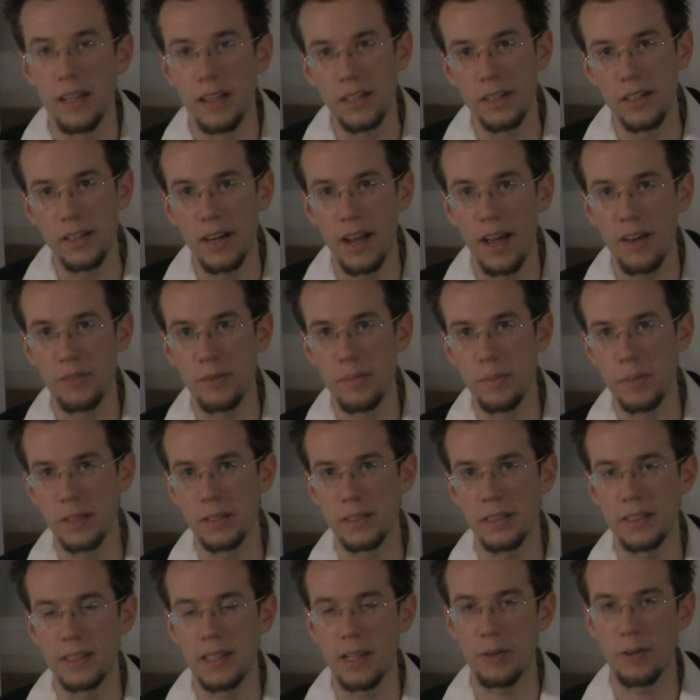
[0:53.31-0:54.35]
you're gonna have a
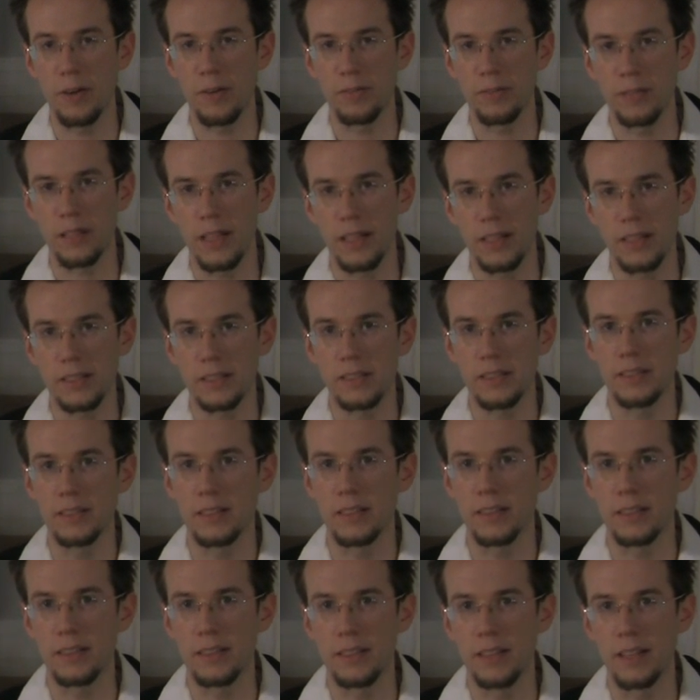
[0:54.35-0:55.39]
building that reflects
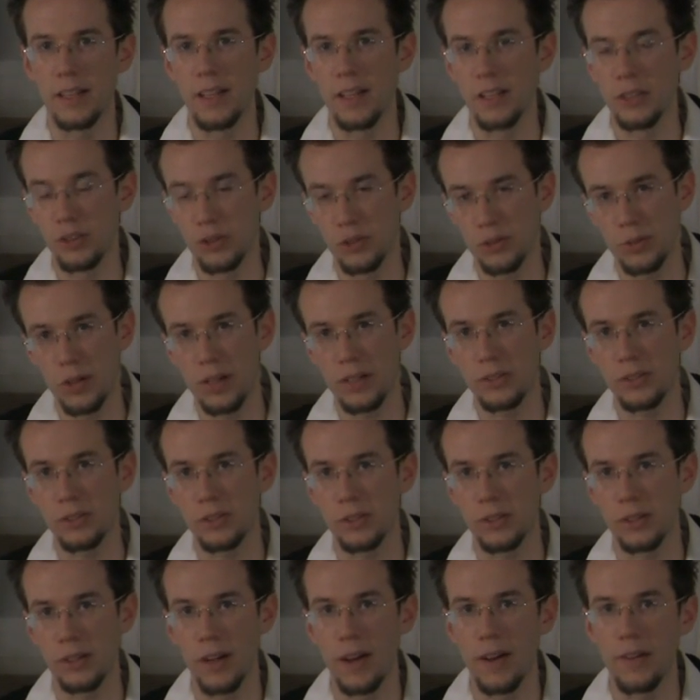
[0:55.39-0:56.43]
the
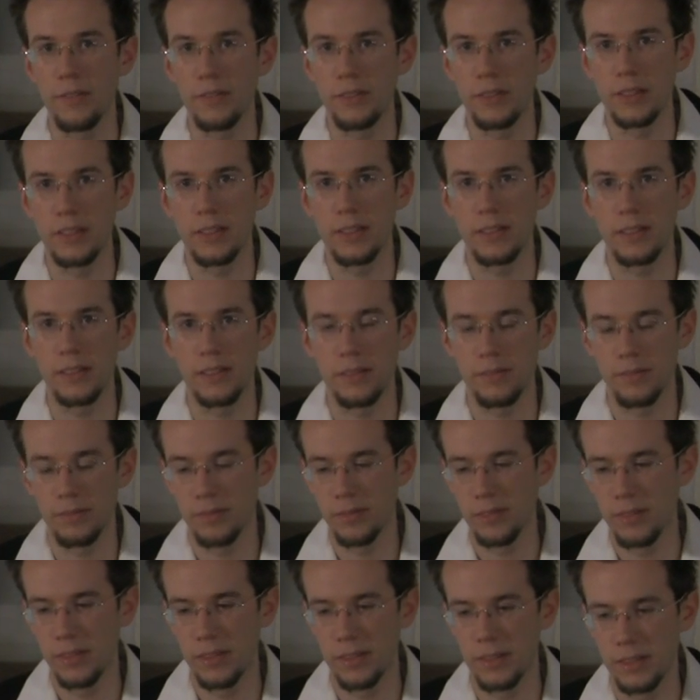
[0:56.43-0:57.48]
structure of the
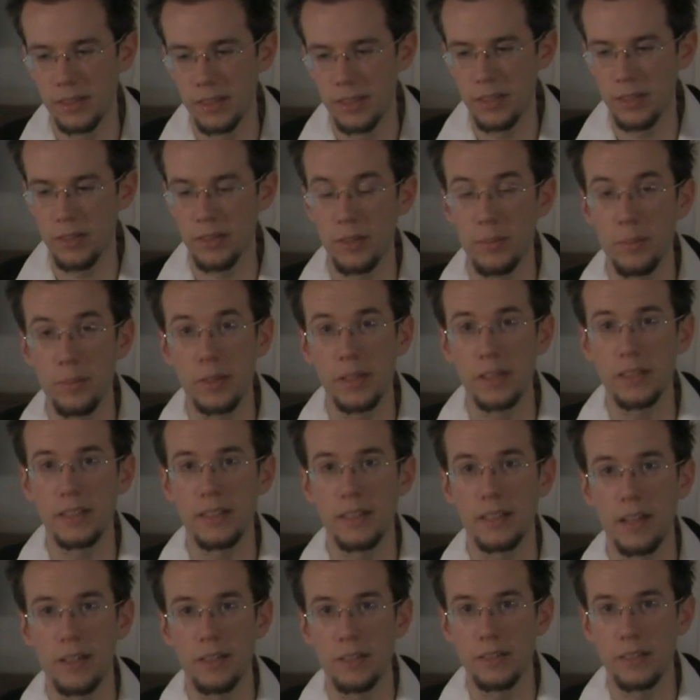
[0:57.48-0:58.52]

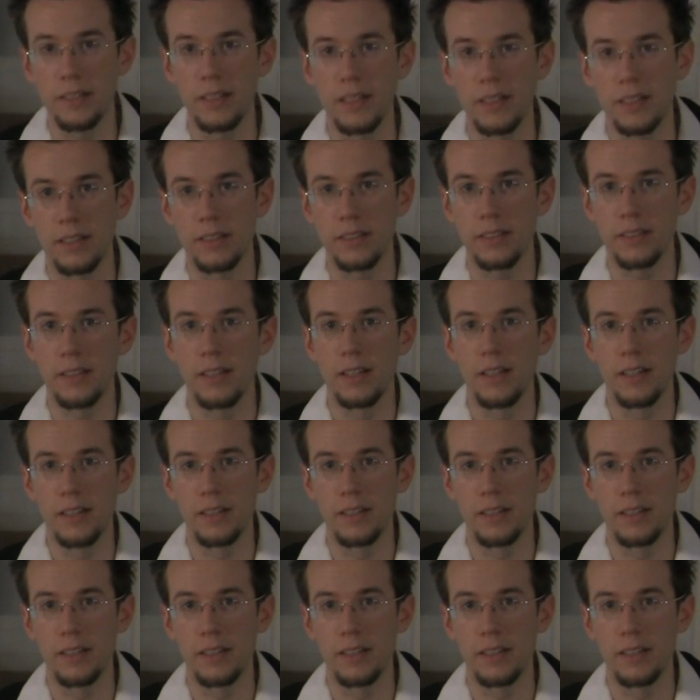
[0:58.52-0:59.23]
building underneath.